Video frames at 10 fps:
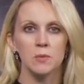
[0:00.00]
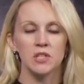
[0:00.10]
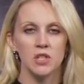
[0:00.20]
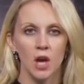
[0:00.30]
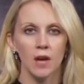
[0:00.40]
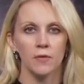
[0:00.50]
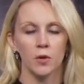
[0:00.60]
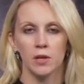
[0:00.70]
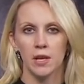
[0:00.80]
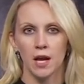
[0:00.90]
was
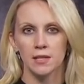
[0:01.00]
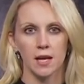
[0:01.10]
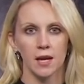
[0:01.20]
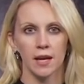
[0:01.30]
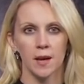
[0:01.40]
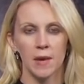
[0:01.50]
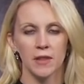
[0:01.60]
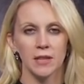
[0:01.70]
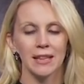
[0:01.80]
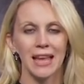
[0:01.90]
thoughtful in not talking
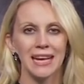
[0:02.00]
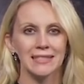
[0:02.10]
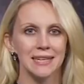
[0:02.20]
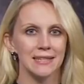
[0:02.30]
about the last